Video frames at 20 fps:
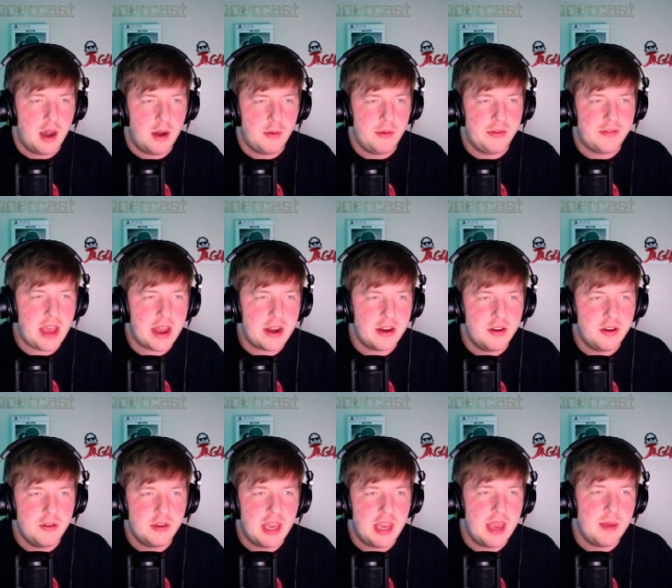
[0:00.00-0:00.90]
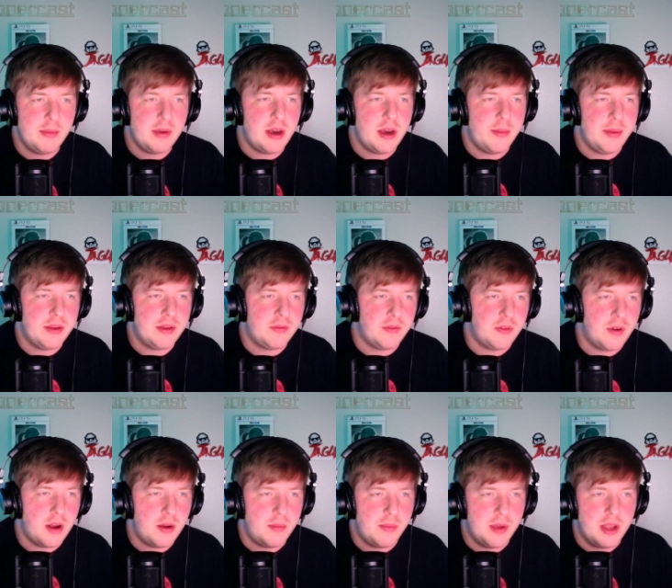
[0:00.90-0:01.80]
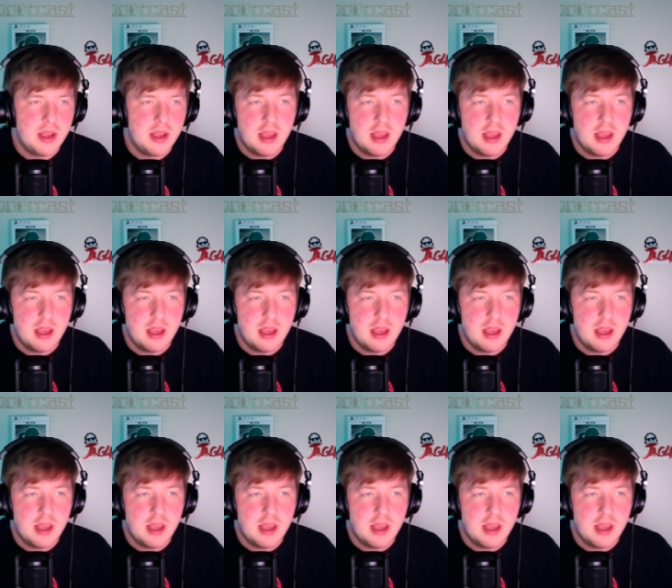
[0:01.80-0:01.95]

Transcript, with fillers: we've got a new game coming from